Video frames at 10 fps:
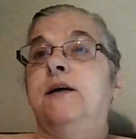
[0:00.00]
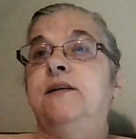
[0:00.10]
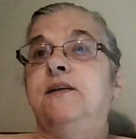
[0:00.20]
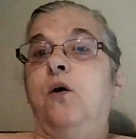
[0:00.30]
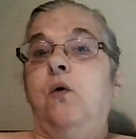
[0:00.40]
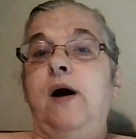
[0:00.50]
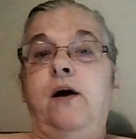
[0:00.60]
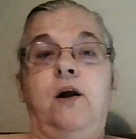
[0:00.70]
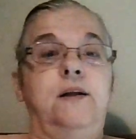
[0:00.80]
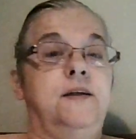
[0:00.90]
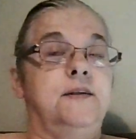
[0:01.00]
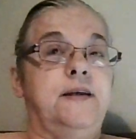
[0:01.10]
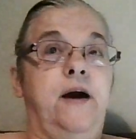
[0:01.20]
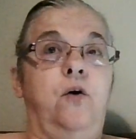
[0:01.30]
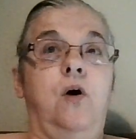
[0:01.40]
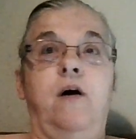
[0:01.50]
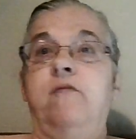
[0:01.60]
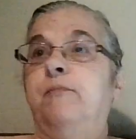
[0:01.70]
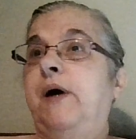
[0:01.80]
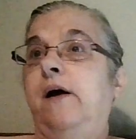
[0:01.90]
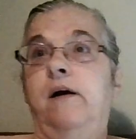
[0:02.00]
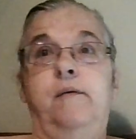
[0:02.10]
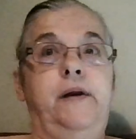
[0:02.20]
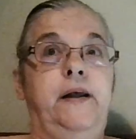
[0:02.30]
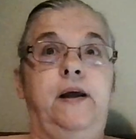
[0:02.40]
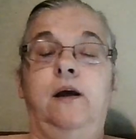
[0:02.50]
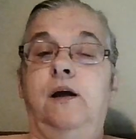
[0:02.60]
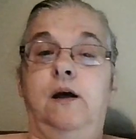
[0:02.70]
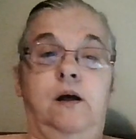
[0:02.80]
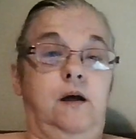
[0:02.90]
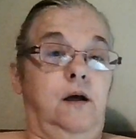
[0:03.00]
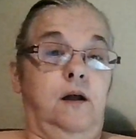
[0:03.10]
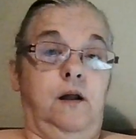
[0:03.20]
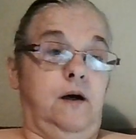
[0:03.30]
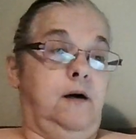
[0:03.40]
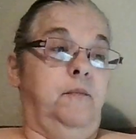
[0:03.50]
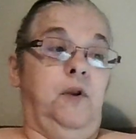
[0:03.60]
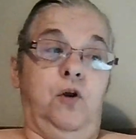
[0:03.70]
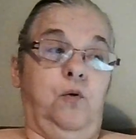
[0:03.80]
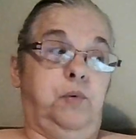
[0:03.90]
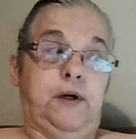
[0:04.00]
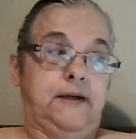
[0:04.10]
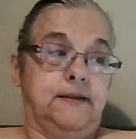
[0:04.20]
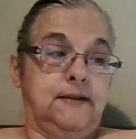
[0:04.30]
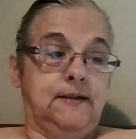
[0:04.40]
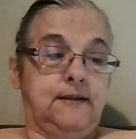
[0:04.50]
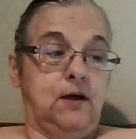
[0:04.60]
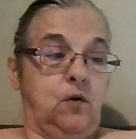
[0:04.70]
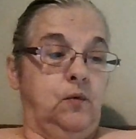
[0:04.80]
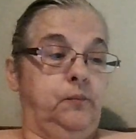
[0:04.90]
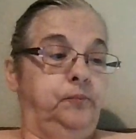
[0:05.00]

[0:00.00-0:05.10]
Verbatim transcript: so I got a discount off my already um, low price. So